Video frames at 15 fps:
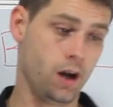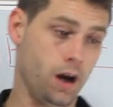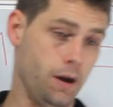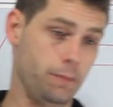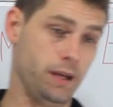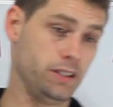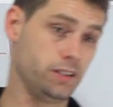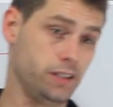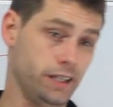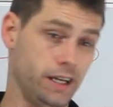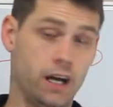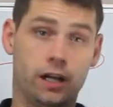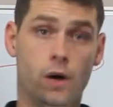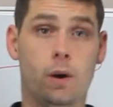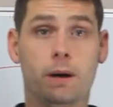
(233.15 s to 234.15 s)

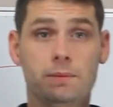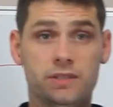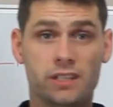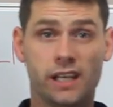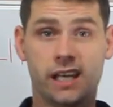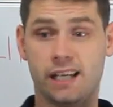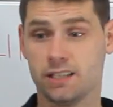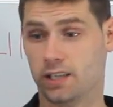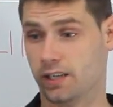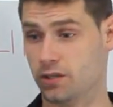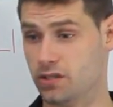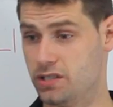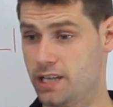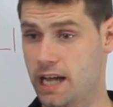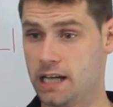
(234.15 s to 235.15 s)
I go upstairs, I
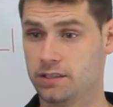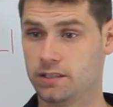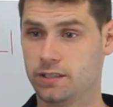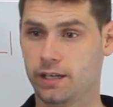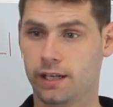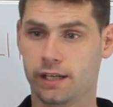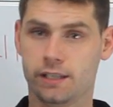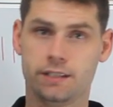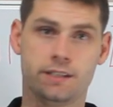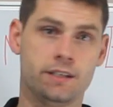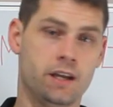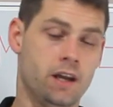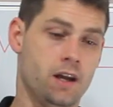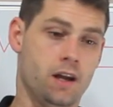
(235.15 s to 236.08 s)
go downstairs.